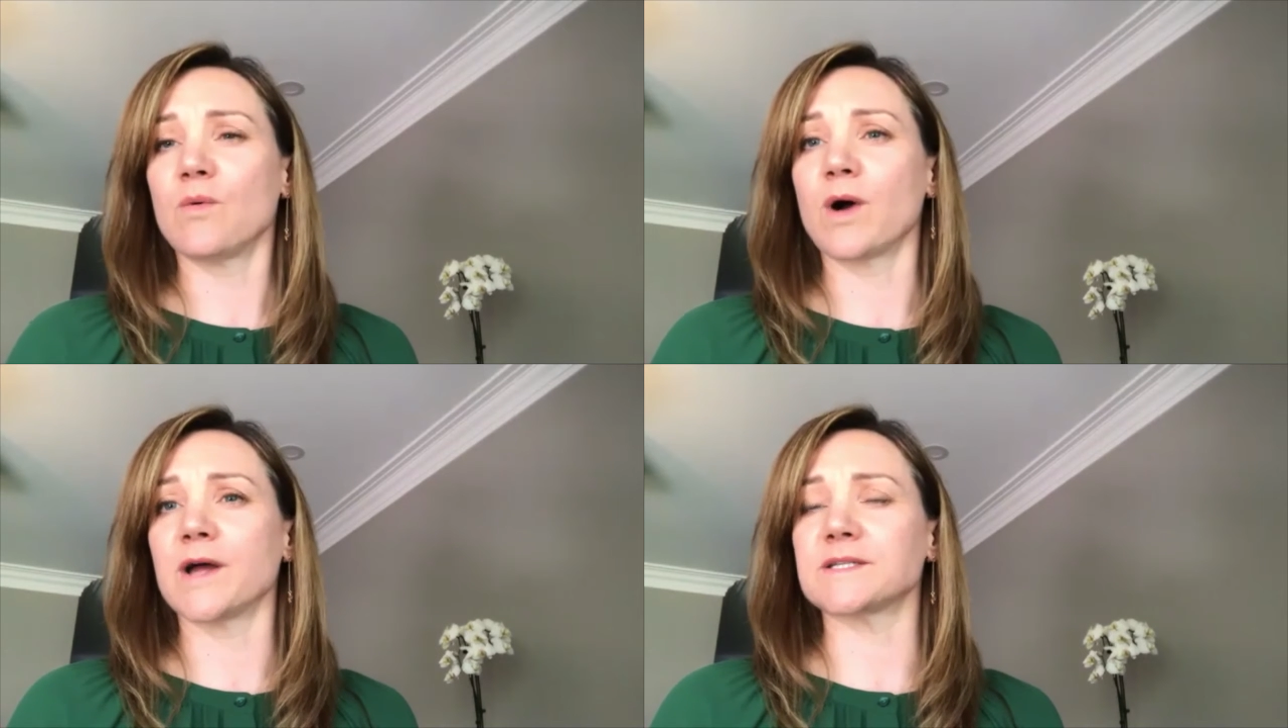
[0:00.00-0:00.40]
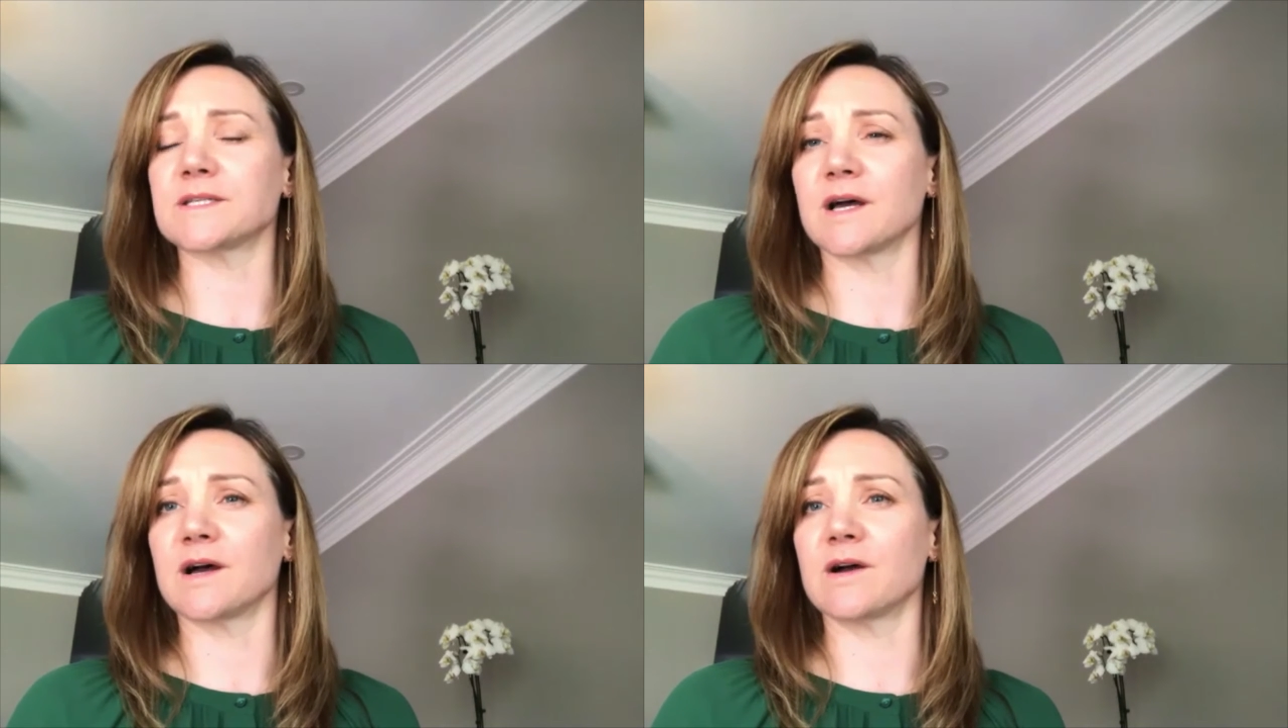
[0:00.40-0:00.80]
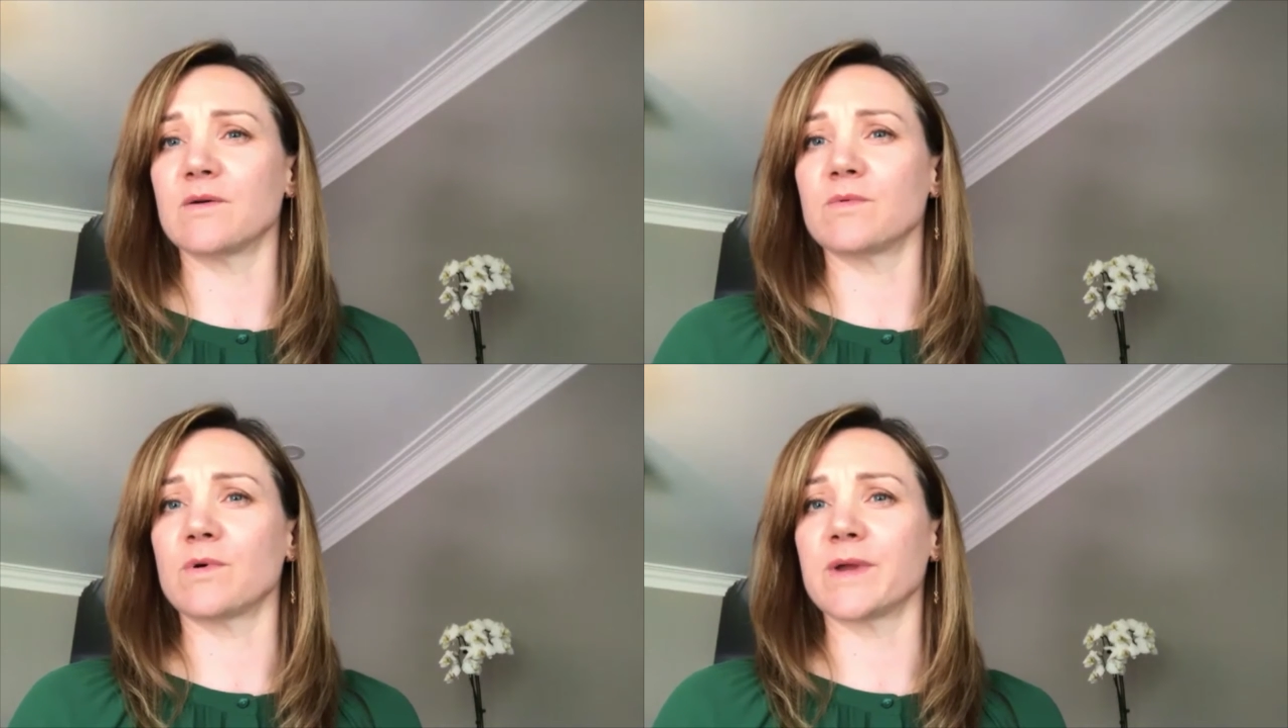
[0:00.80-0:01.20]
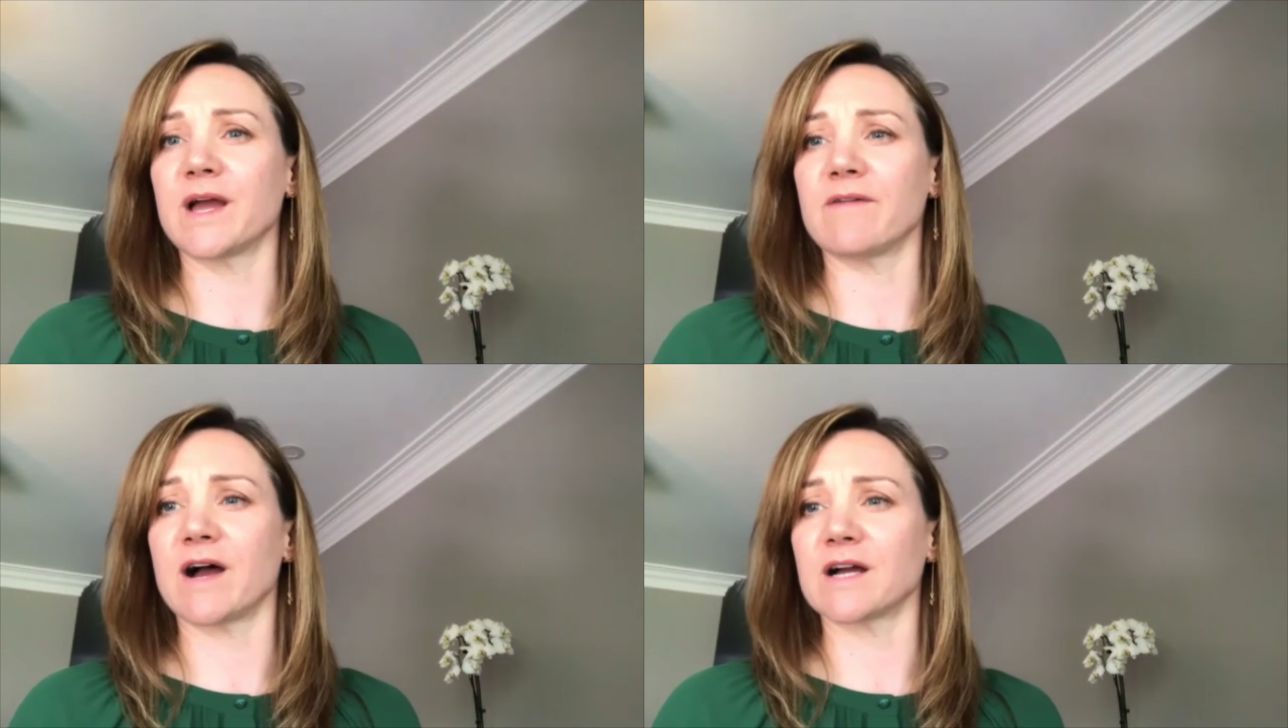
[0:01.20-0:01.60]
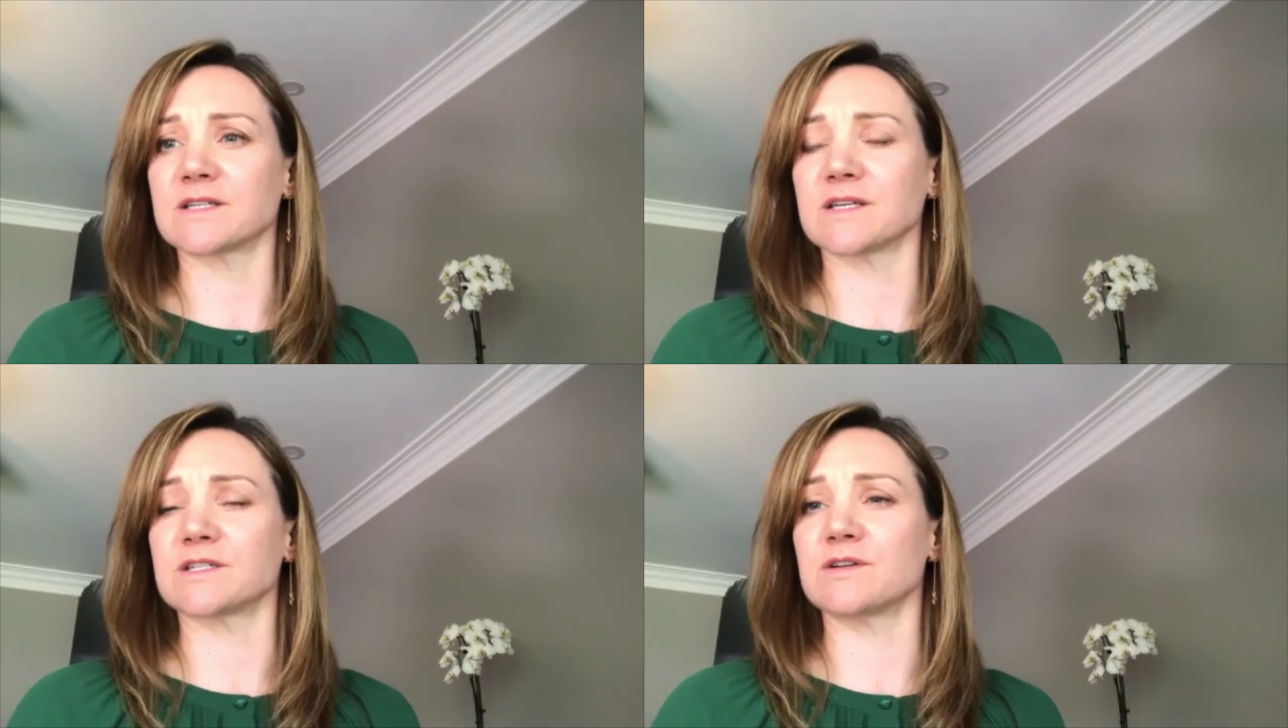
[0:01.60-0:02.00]
what uh, what we have
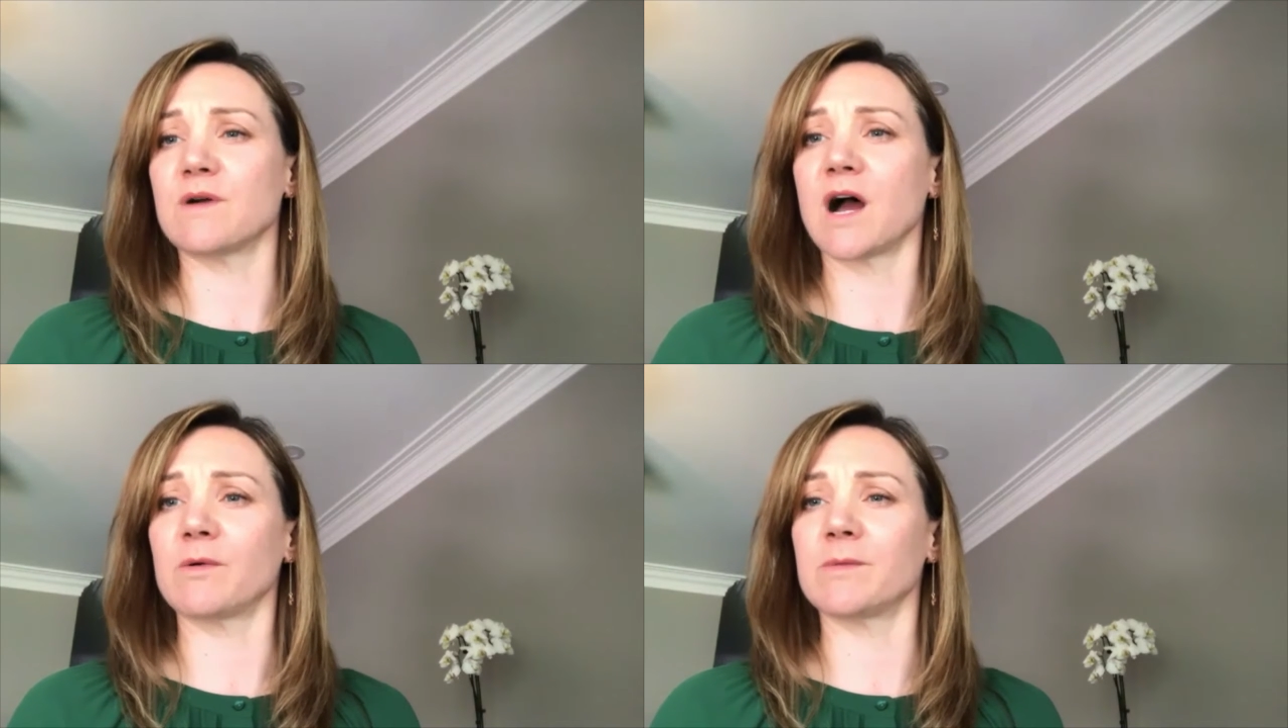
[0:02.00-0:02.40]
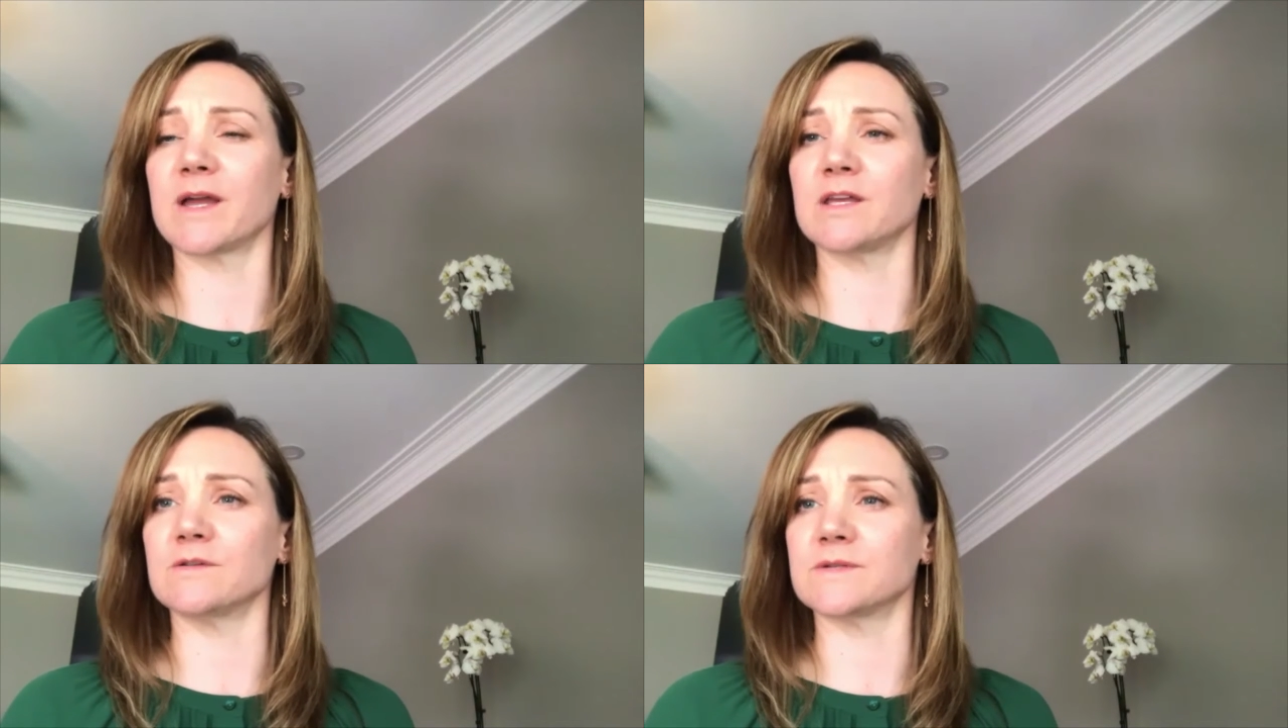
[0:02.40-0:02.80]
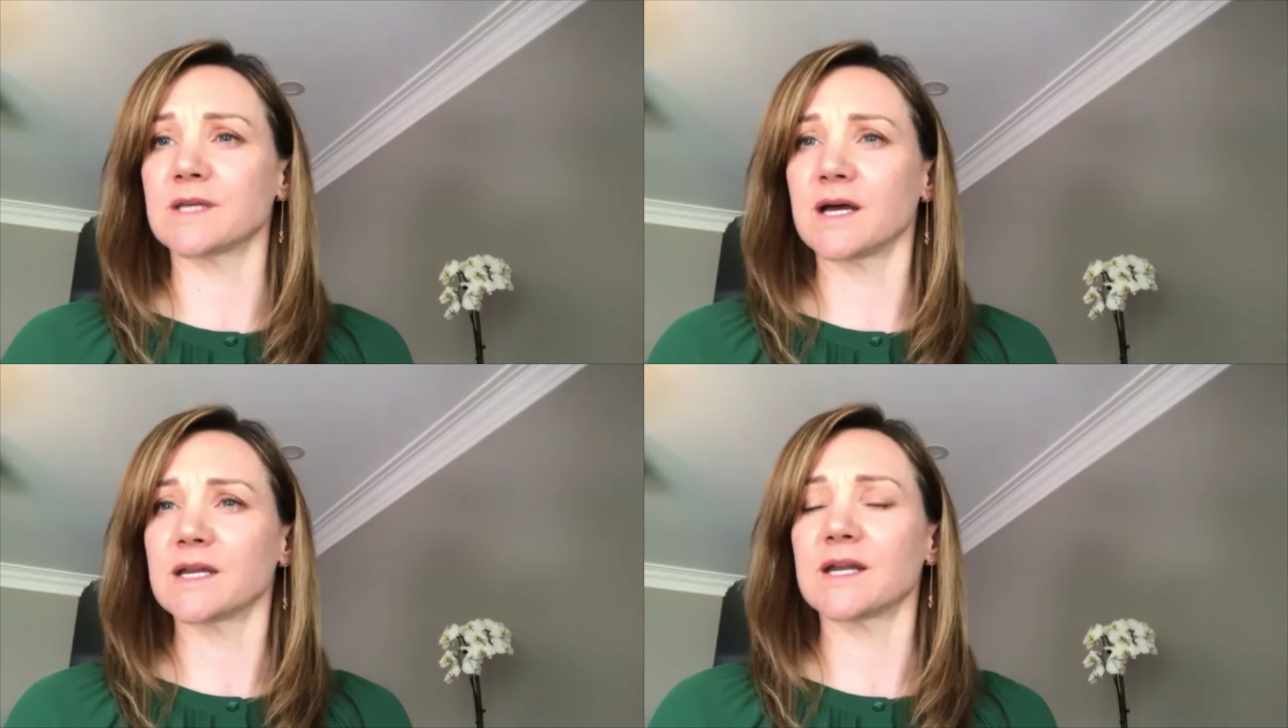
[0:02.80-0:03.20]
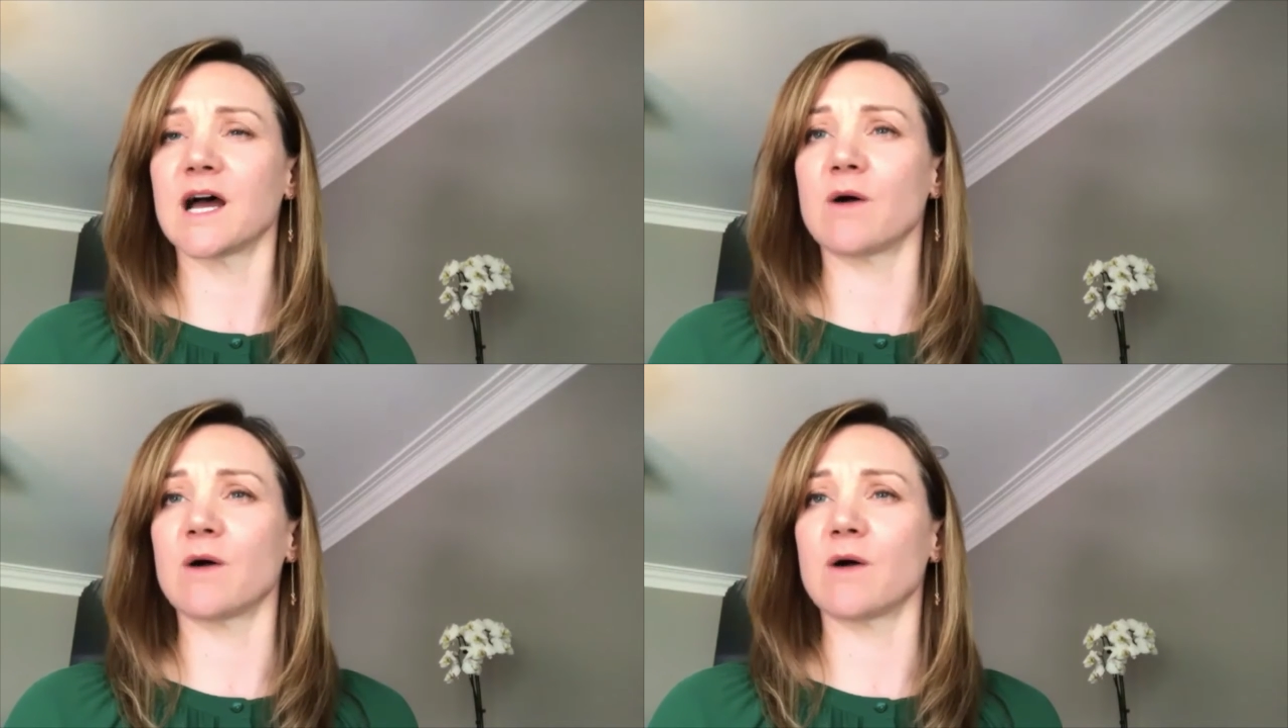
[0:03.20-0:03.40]
access to, how we might use that,